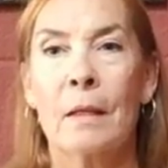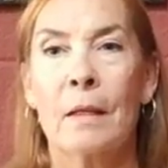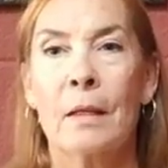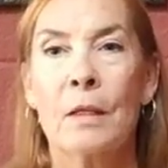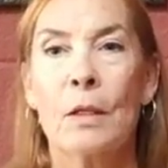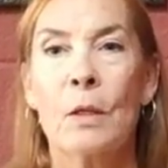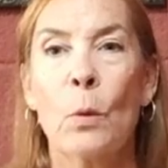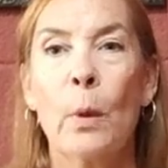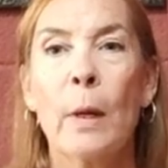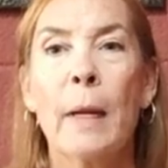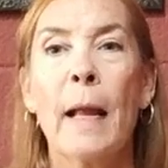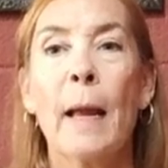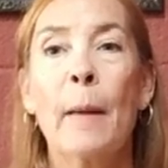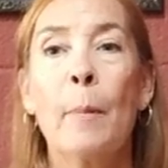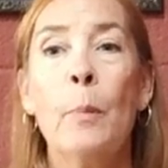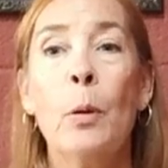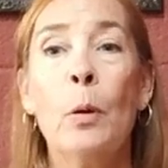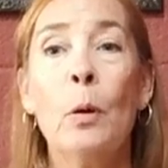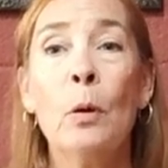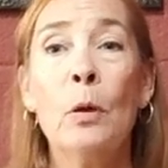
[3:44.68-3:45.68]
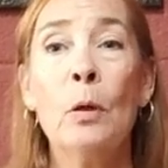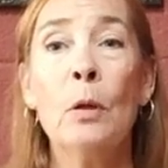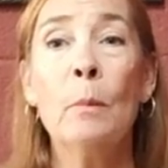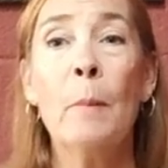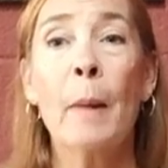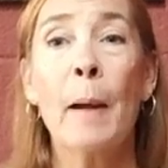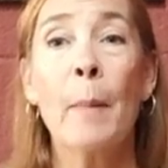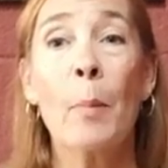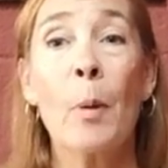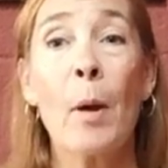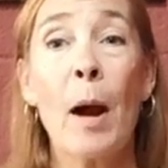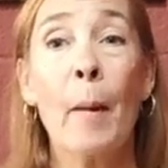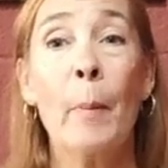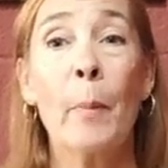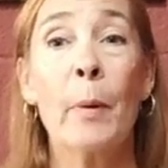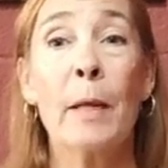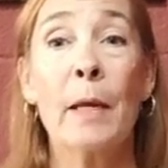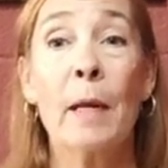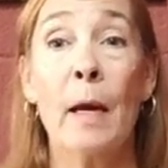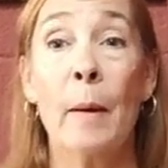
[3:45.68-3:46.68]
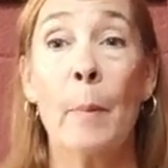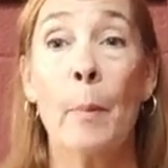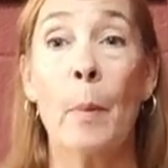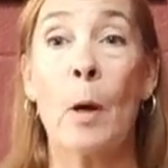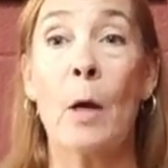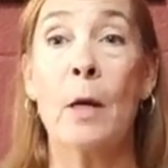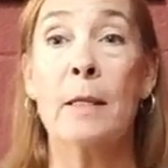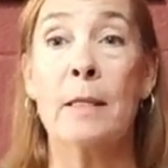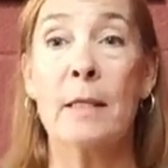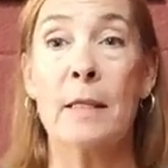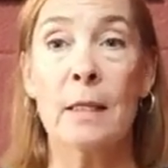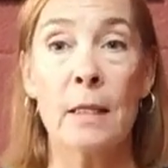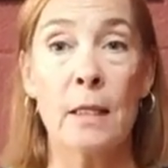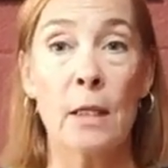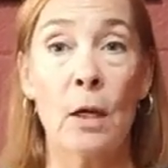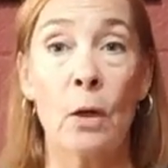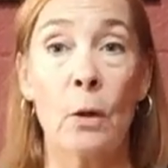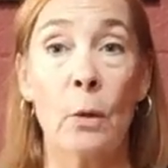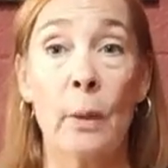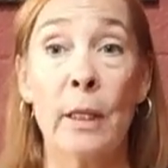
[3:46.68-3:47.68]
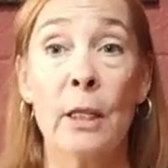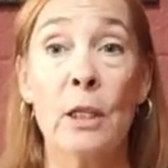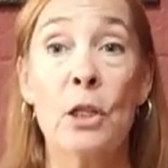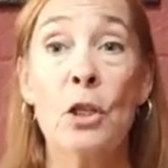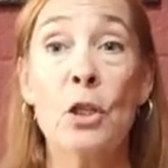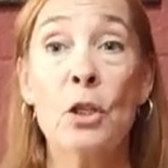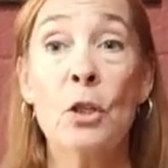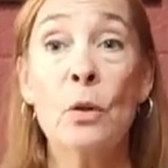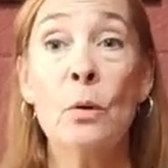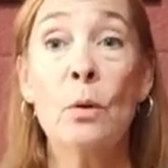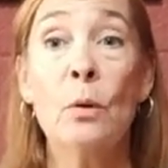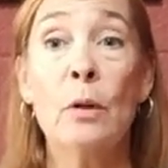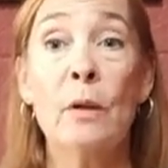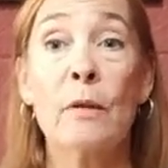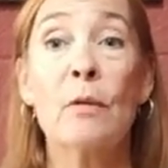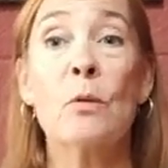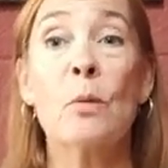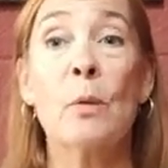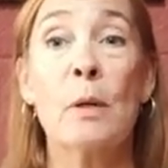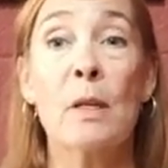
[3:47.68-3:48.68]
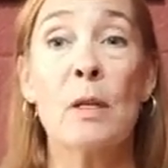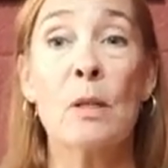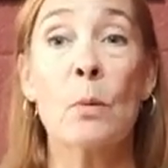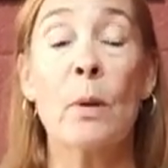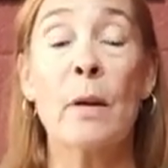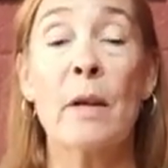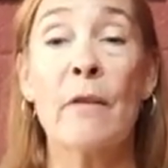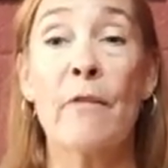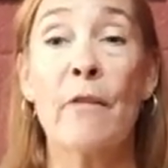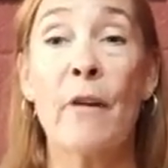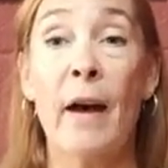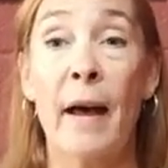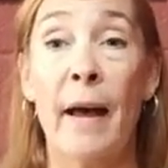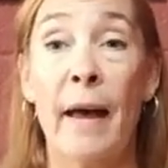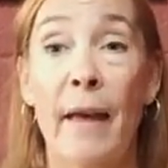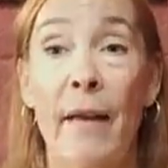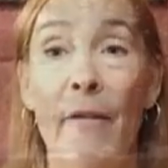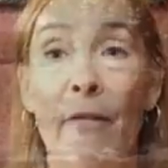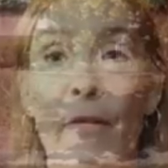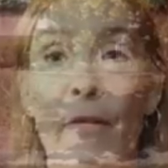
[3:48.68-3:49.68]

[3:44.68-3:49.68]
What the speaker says: So when I pulled my property up on Zillow in June of 2025,